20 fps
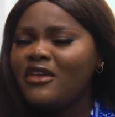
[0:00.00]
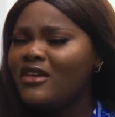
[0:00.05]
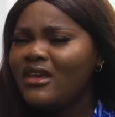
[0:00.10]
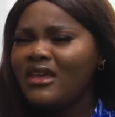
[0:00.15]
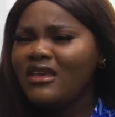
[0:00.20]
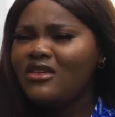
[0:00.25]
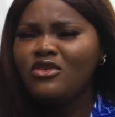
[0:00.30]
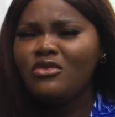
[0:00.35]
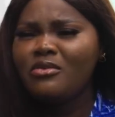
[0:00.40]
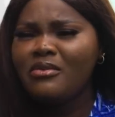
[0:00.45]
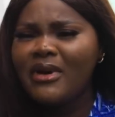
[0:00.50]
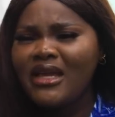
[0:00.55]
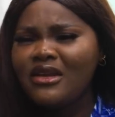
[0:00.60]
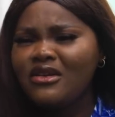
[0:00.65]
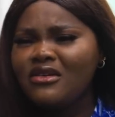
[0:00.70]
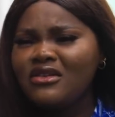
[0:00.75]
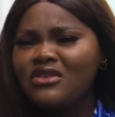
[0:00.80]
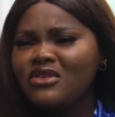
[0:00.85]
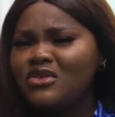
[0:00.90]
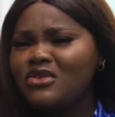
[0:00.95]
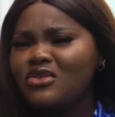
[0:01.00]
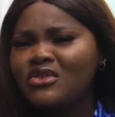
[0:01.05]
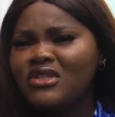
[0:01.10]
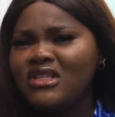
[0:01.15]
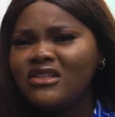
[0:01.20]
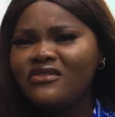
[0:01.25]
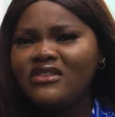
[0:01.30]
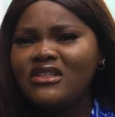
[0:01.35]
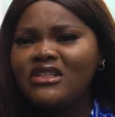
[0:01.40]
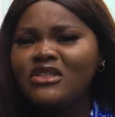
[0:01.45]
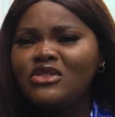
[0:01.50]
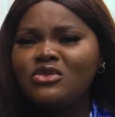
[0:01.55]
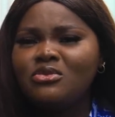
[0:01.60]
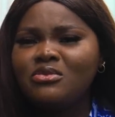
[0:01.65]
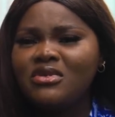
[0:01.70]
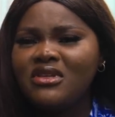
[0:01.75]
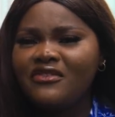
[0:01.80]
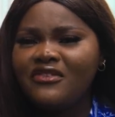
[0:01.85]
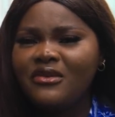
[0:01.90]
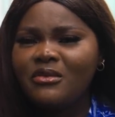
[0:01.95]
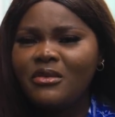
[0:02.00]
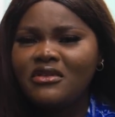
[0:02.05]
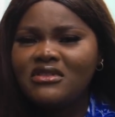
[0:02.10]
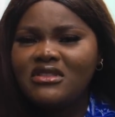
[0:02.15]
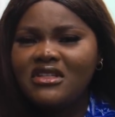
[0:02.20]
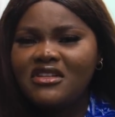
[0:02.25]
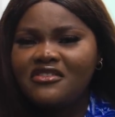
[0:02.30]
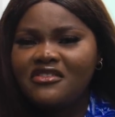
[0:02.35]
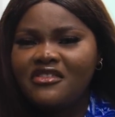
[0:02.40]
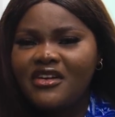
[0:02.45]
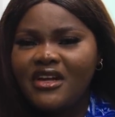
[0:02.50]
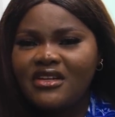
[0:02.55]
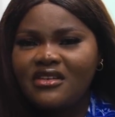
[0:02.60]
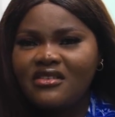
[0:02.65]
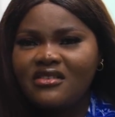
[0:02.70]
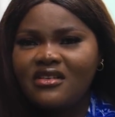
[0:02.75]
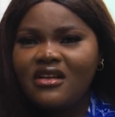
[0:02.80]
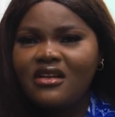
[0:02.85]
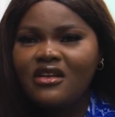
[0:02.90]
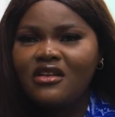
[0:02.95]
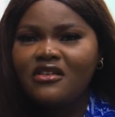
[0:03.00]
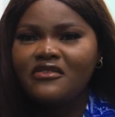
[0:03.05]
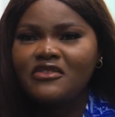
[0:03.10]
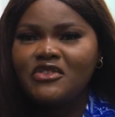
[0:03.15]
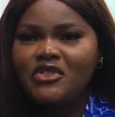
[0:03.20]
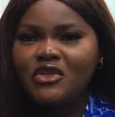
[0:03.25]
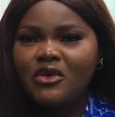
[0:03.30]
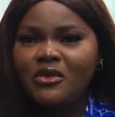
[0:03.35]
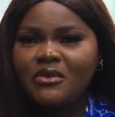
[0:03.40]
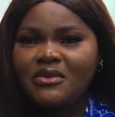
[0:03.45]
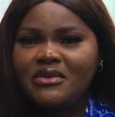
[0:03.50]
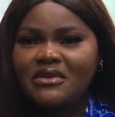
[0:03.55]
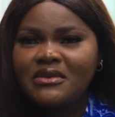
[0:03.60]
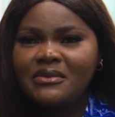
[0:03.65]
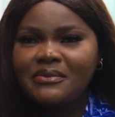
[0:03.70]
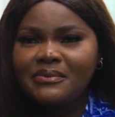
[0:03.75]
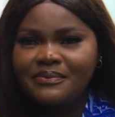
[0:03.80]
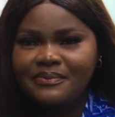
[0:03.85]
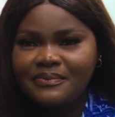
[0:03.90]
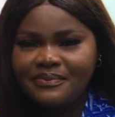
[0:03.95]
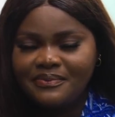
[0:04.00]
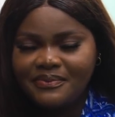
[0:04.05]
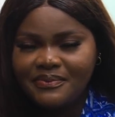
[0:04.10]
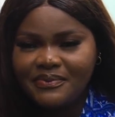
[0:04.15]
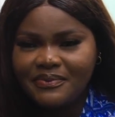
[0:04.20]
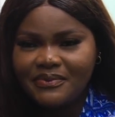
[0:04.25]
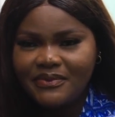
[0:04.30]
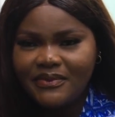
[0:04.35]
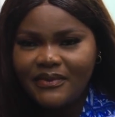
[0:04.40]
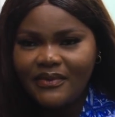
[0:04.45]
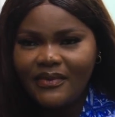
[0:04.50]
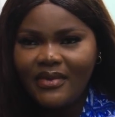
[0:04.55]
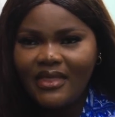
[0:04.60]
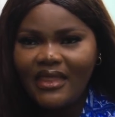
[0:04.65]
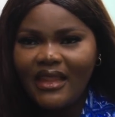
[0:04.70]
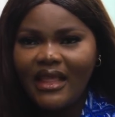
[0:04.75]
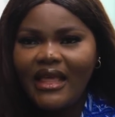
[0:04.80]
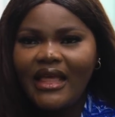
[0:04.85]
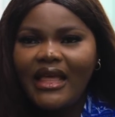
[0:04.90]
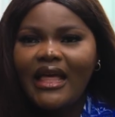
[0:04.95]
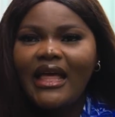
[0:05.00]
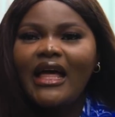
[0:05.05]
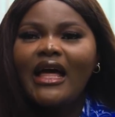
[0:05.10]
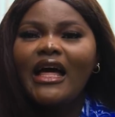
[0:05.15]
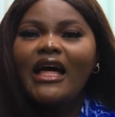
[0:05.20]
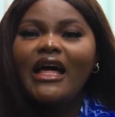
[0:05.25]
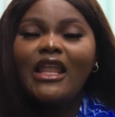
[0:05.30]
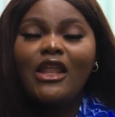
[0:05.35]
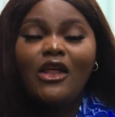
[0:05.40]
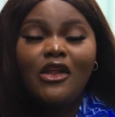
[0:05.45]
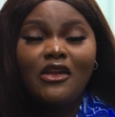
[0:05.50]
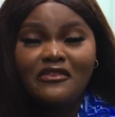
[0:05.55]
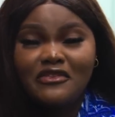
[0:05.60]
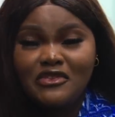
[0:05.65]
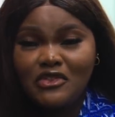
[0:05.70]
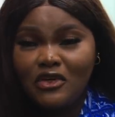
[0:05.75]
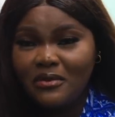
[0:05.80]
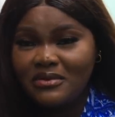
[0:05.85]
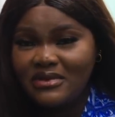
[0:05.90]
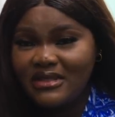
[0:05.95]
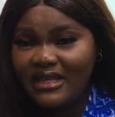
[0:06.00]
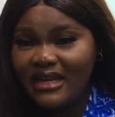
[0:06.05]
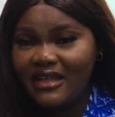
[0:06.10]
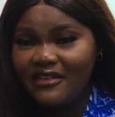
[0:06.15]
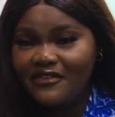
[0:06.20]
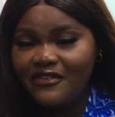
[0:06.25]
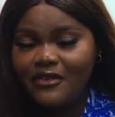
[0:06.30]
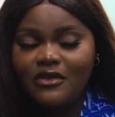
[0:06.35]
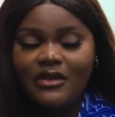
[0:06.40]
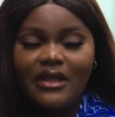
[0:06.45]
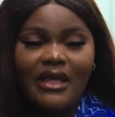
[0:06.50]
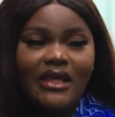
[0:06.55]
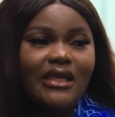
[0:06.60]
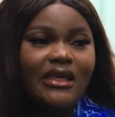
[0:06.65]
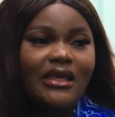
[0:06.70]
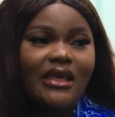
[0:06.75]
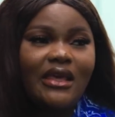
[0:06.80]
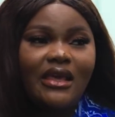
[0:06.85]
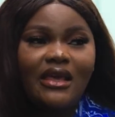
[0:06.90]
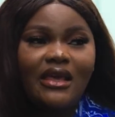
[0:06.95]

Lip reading: You don't even need to be a female delivery rider. There are a lot of jobs that I feel like